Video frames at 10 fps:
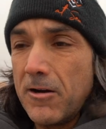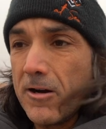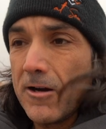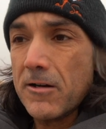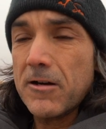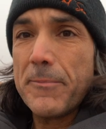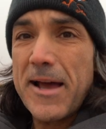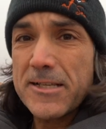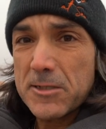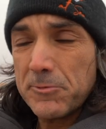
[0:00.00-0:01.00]
our, our
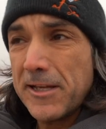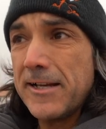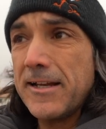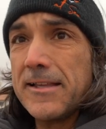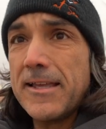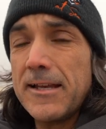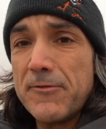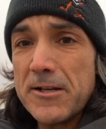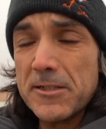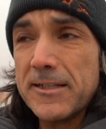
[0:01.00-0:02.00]
passage plan, and then
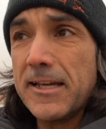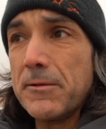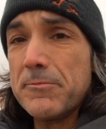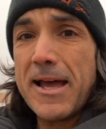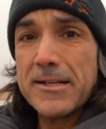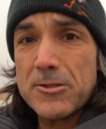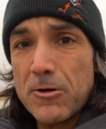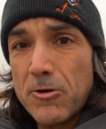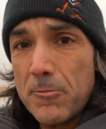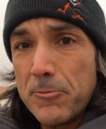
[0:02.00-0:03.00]
eventually getting back to
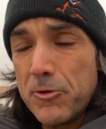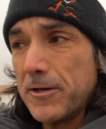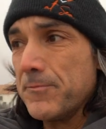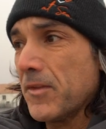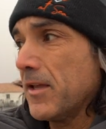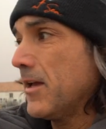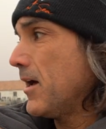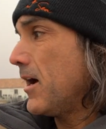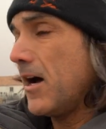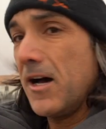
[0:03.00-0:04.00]
our home port
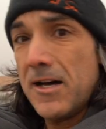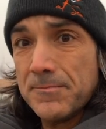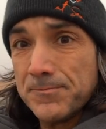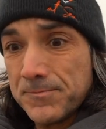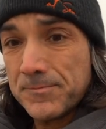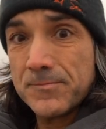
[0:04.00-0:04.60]
um,